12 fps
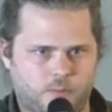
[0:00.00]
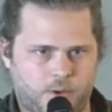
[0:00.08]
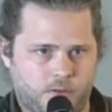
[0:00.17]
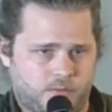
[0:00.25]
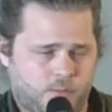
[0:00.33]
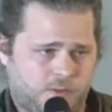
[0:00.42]

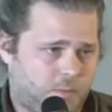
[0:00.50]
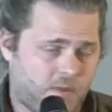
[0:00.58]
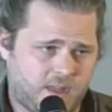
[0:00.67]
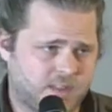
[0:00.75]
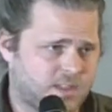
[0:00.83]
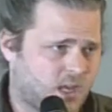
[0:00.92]
both
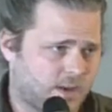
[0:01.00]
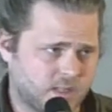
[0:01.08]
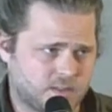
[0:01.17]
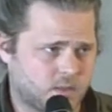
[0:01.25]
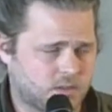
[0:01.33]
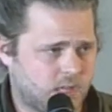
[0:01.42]
SEO and
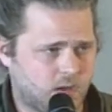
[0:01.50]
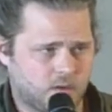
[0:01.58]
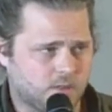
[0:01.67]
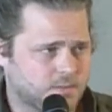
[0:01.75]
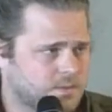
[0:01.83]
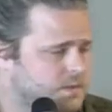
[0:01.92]
social
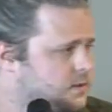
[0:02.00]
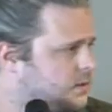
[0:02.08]
algorithms.